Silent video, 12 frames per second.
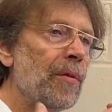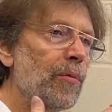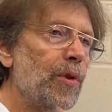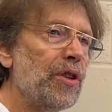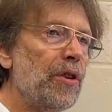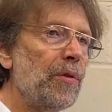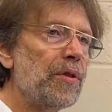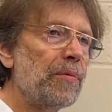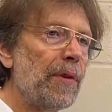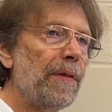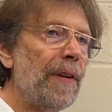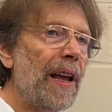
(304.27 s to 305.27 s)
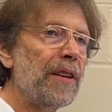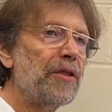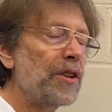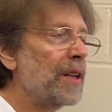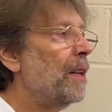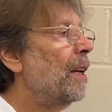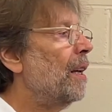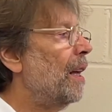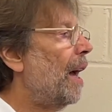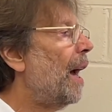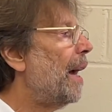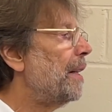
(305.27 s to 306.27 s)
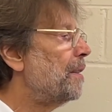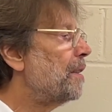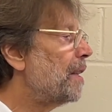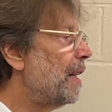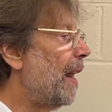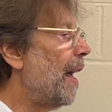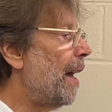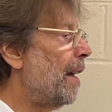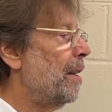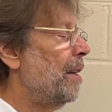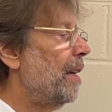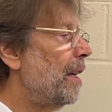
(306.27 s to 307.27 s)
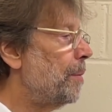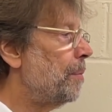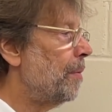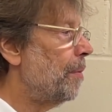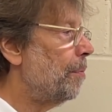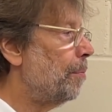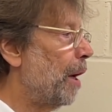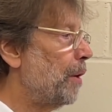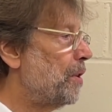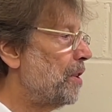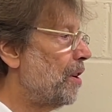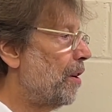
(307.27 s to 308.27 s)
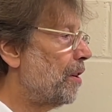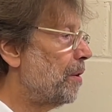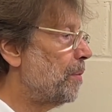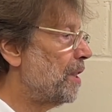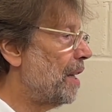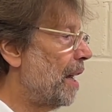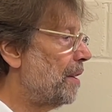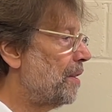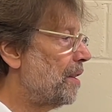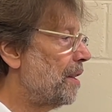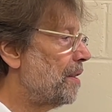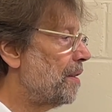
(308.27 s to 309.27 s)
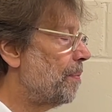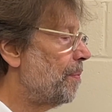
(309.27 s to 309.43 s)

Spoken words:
reduce reflection and glare in most circumstances.